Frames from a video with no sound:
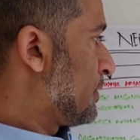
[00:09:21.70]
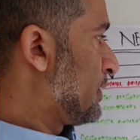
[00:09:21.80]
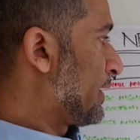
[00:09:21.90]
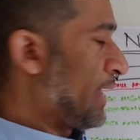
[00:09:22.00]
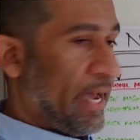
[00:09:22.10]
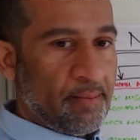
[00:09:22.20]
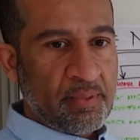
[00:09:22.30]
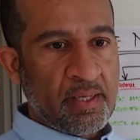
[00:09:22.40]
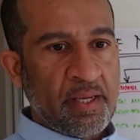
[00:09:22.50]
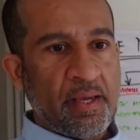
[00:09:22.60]
the gap,
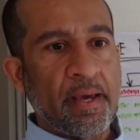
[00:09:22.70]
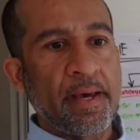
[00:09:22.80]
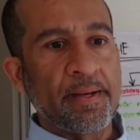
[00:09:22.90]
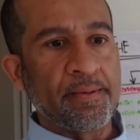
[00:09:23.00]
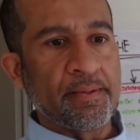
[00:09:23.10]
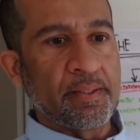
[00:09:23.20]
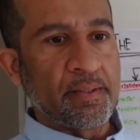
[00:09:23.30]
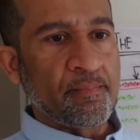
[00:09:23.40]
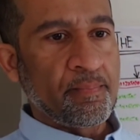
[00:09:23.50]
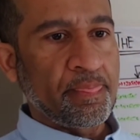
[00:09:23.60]
and
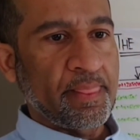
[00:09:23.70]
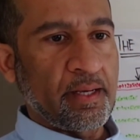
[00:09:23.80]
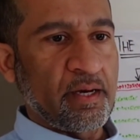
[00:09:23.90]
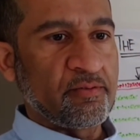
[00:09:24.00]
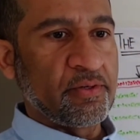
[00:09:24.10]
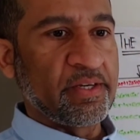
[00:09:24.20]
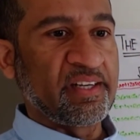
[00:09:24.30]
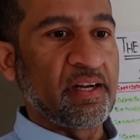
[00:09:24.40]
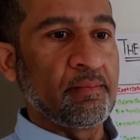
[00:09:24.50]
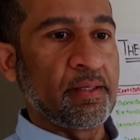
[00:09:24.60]
after
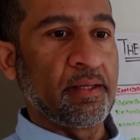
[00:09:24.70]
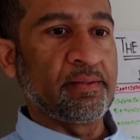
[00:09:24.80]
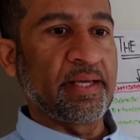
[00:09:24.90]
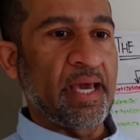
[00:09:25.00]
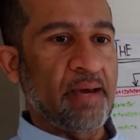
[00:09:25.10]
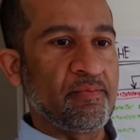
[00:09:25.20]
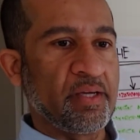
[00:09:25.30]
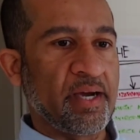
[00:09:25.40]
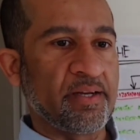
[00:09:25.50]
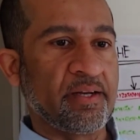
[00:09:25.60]
determining the gap, we
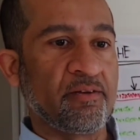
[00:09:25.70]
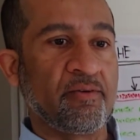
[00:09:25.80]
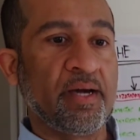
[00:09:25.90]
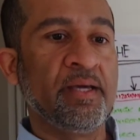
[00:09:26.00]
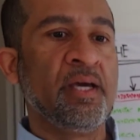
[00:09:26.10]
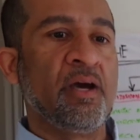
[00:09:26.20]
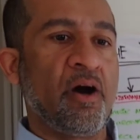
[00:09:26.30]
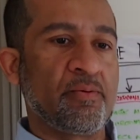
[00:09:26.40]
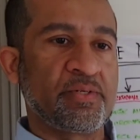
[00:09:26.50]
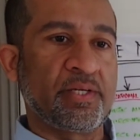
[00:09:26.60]
identify
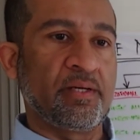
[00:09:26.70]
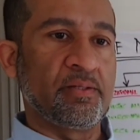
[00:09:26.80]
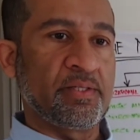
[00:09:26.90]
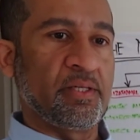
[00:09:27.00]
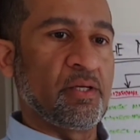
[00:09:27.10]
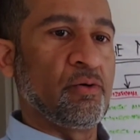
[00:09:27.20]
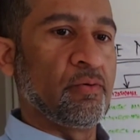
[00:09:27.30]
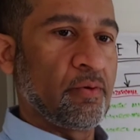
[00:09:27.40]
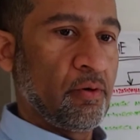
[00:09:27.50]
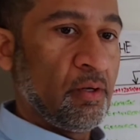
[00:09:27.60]
obstacles in the
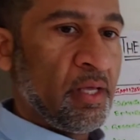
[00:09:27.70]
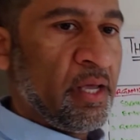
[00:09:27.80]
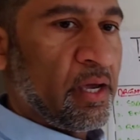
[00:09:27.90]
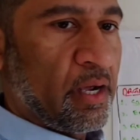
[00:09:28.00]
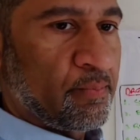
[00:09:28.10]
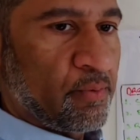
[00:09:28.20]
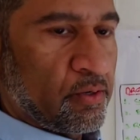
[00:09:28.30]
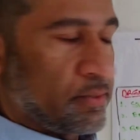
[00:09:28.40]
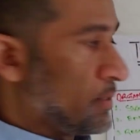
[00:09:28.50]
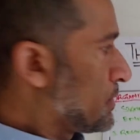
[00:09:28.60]
overall
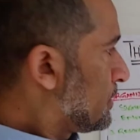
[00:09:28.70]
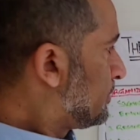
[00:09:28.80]
process.